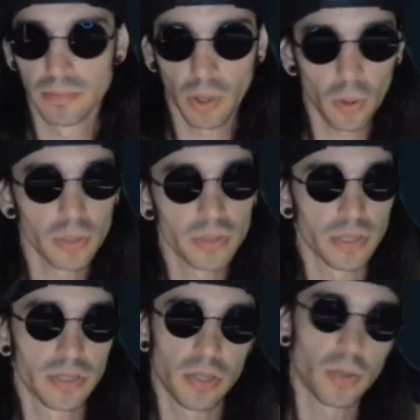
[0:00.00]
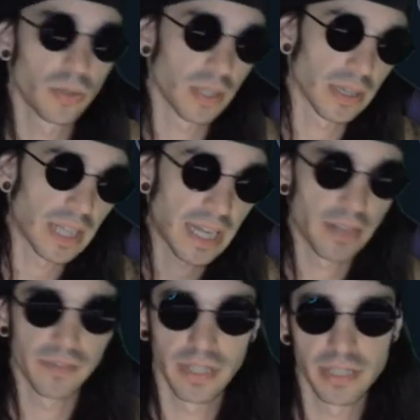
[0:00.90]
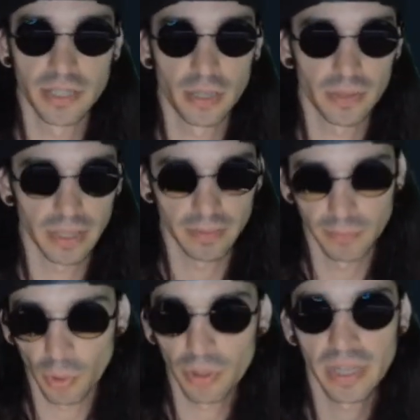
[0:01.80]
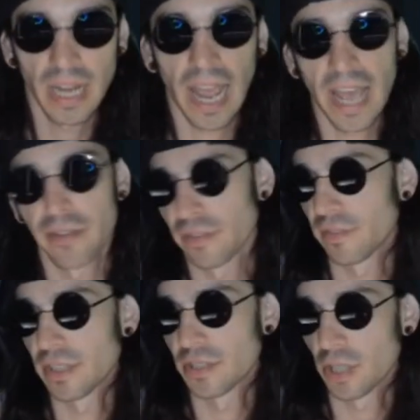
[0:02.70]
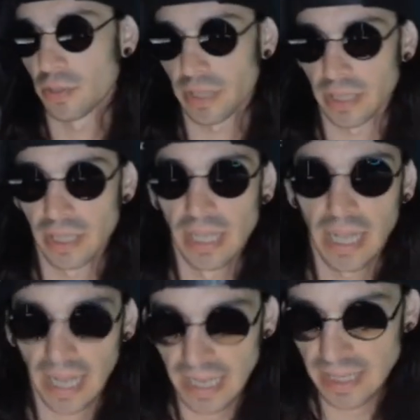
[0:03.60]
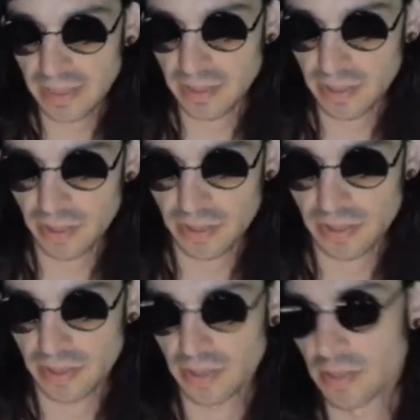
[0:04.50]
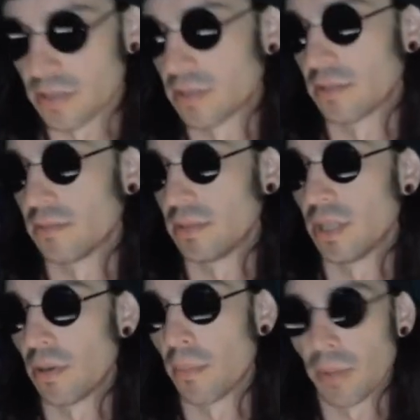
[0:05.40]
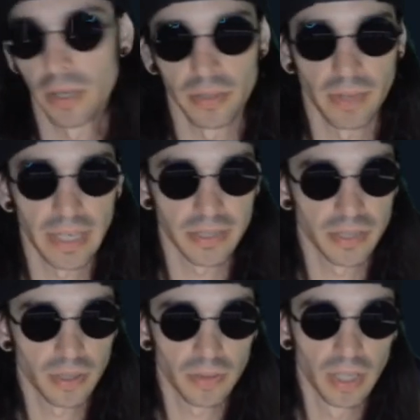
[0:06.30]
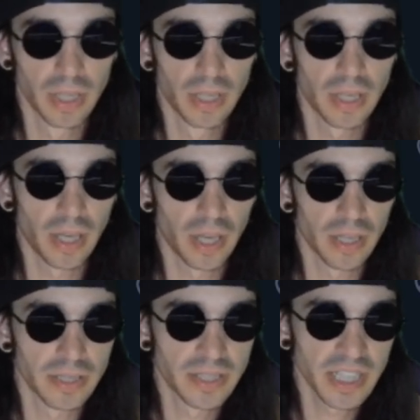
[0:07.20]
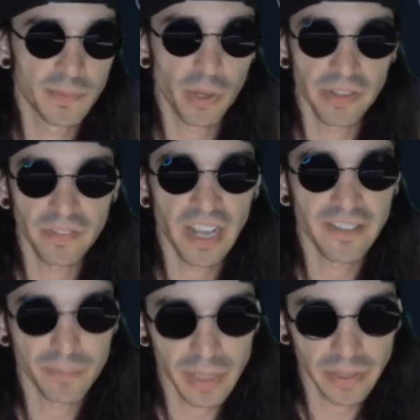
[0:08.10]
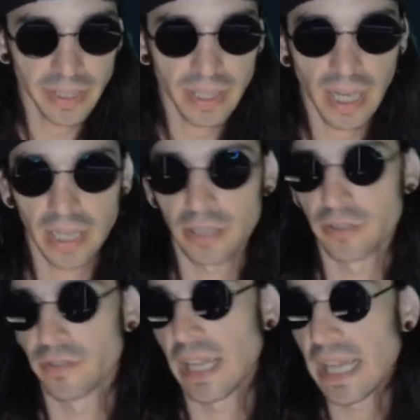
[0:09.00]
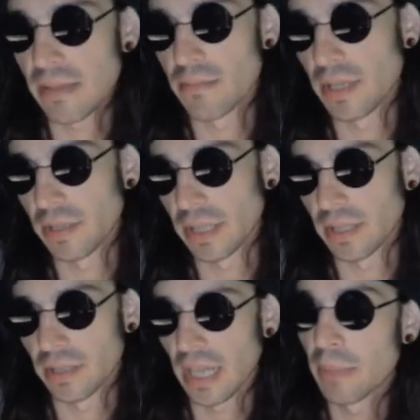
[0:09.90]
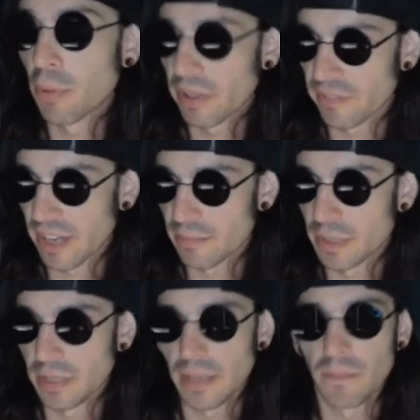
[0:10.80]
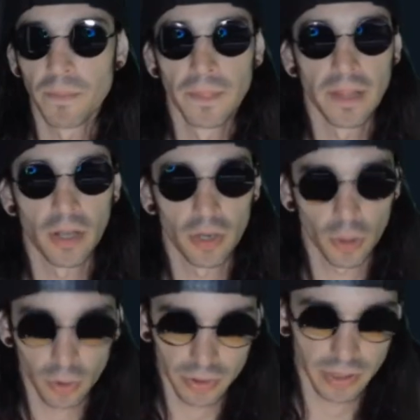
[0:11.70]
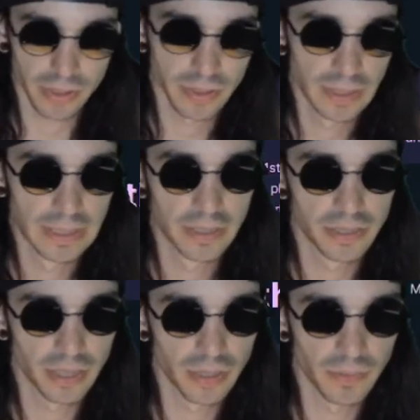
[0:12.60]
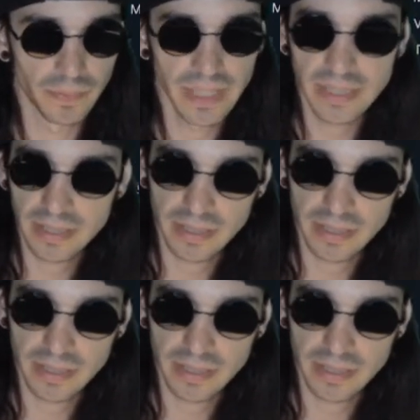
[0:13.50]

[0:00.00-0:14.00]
holders hold a lot of this token, more than half of this token, and there's you know, a burn rate. So 6.5 million out of 8.5 million are holders. So this